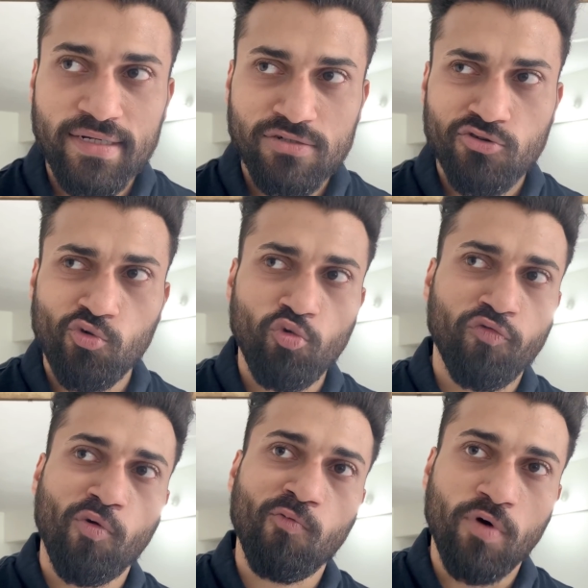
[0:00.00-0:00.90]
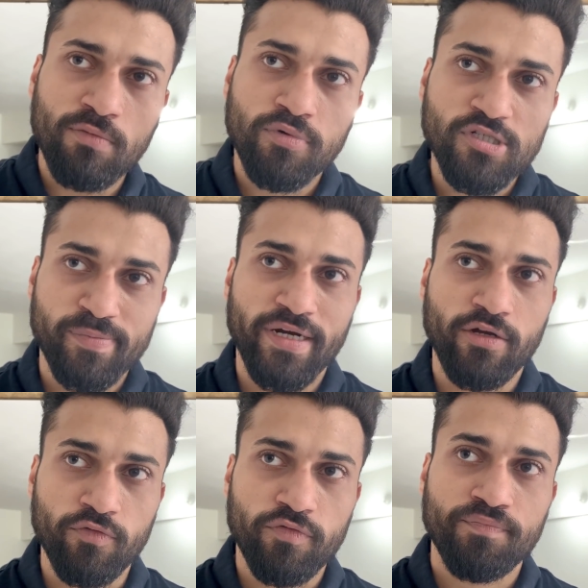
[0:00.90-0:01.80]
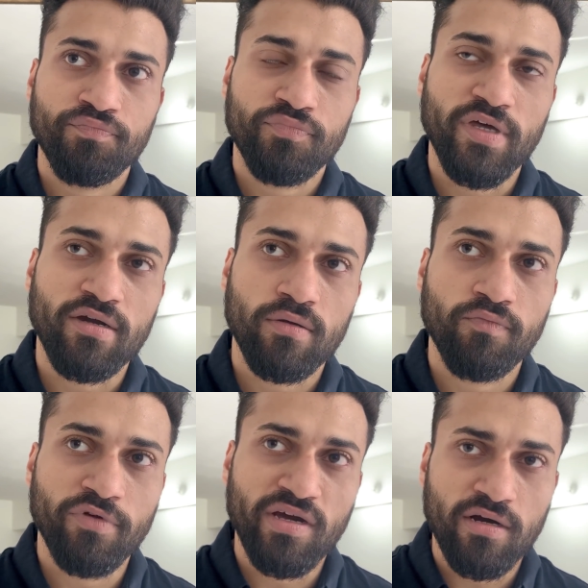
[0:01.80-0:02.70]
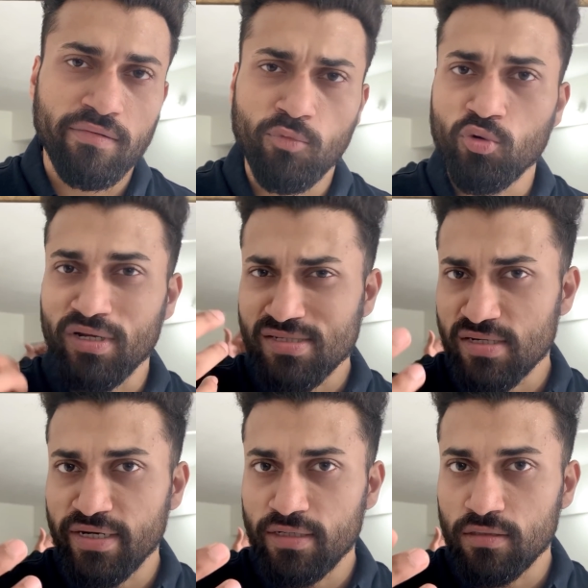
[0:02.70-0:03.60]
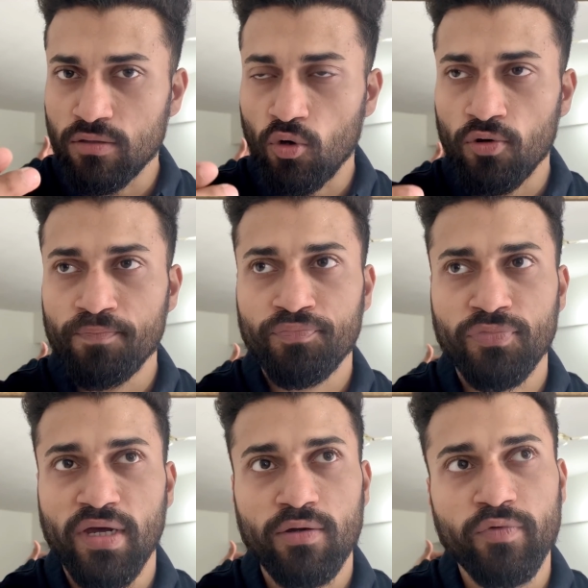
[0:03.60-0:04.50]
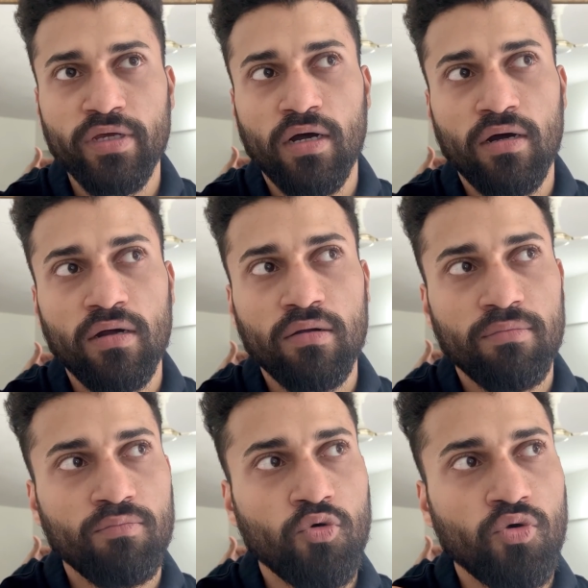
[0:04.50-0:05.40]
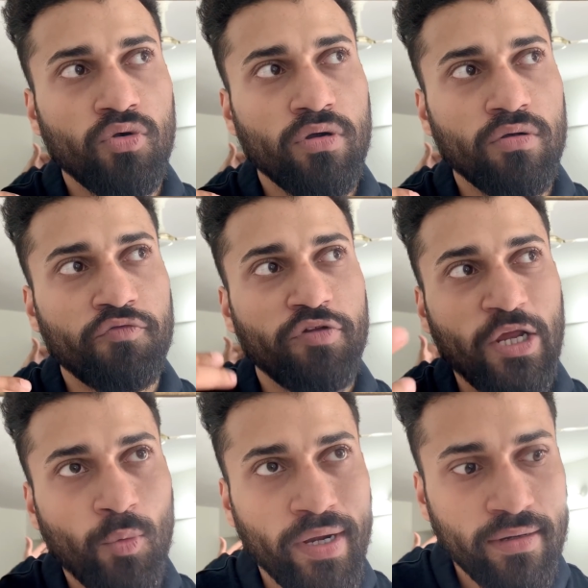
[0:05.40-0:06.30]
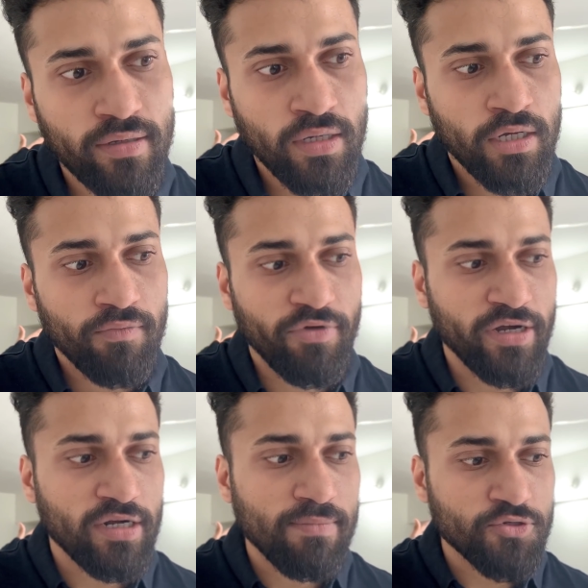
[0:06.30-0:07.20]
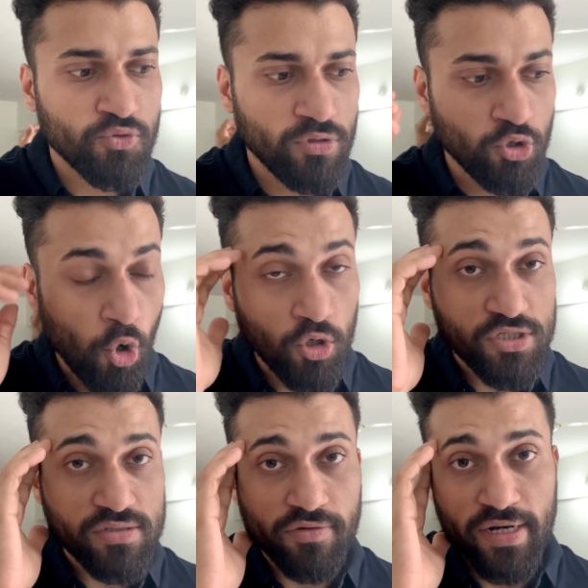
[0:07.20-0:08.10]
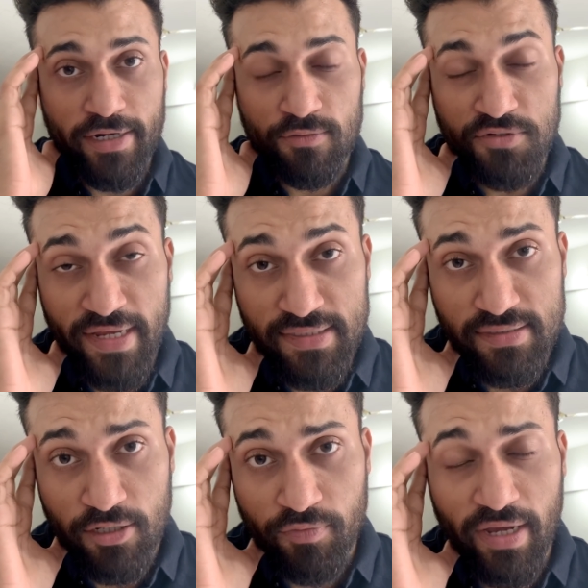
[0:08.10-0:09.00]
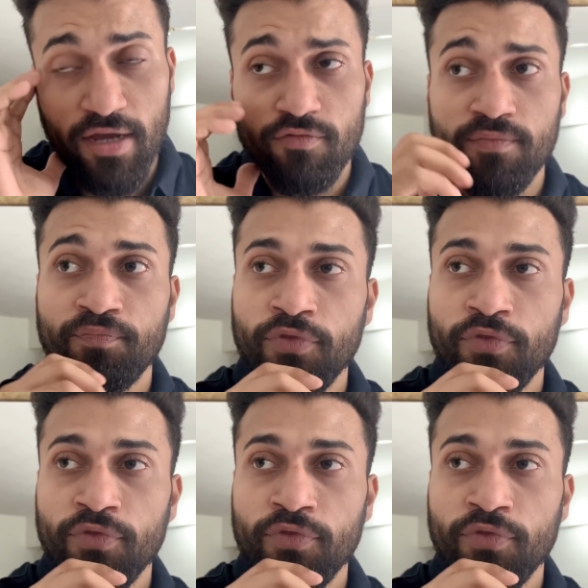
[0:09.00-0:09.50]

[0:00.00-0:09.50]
that is true from one perspective, that we are more easily turned on, that we are more frequent when it comes to the thoughts related to sex that we have,